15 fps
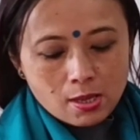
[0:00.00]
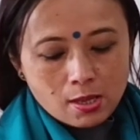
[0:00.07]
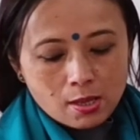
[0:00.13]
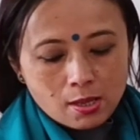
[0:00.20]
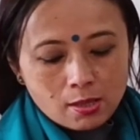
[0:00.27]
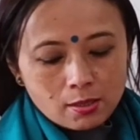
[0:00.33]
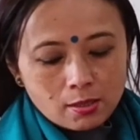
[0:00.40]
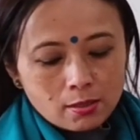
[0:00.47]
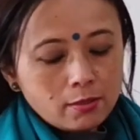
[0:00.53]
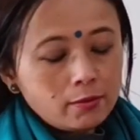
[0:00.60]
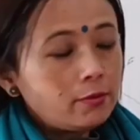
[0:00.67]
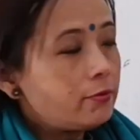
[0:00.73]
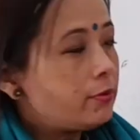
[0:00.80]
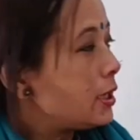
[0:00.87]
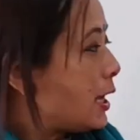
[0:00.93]

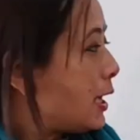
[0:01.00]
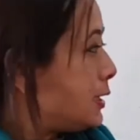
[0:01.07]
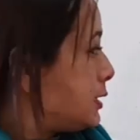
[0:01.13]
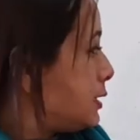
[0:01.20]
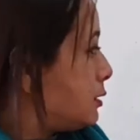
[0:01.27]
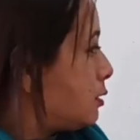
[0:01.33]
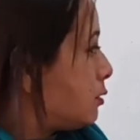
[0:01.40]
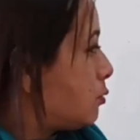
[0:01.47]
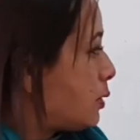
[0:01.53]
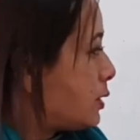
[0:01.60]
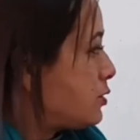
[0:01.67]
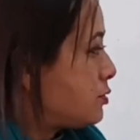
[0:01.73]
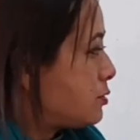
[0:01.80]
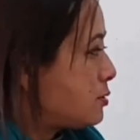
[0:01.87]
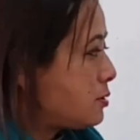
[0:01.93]
Regarding the
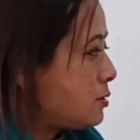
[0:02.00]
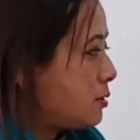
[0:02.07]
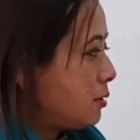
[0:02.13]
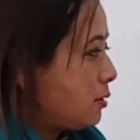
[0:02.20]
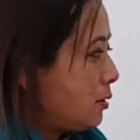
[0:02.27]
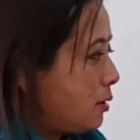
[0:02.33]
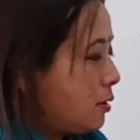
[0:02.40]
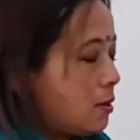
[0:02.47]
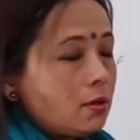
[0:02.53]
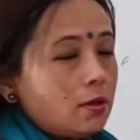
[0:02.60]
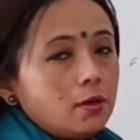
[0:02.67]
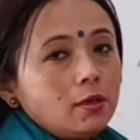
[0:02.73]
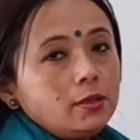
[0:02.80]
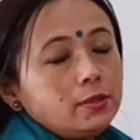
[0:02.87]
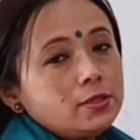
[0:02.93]
questions
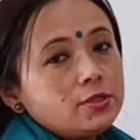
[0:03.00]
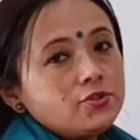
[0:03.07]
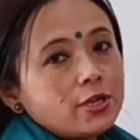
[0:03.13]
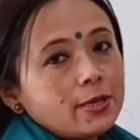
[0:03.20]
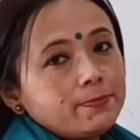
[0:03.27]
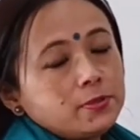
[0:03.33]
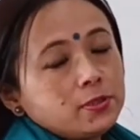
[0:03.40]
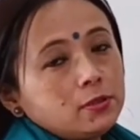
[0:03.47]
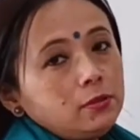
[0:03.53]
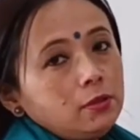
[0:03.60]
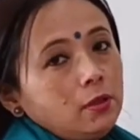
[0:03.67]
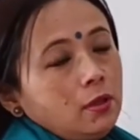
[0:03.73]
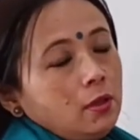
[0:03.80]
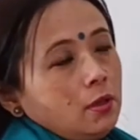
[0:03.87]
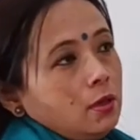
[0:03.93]
in this chapter,
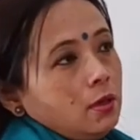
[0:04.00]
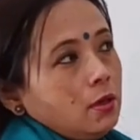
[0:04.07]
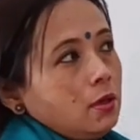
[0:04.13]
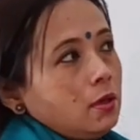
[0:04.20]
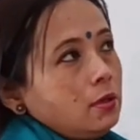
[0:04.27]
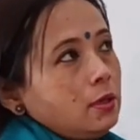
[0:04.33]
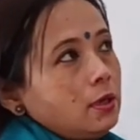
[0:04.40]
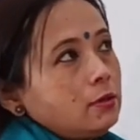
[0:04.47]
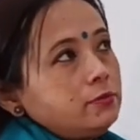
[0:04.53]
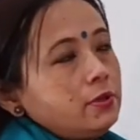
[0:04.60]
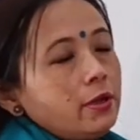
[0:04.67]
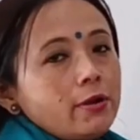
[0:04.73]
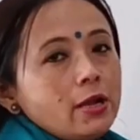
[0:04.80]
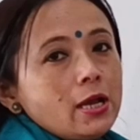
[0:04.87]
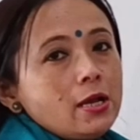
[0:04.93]
now
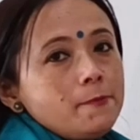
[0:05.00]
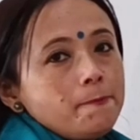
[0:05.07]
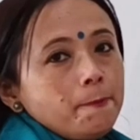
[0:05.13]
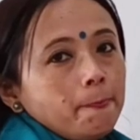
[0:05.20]
there are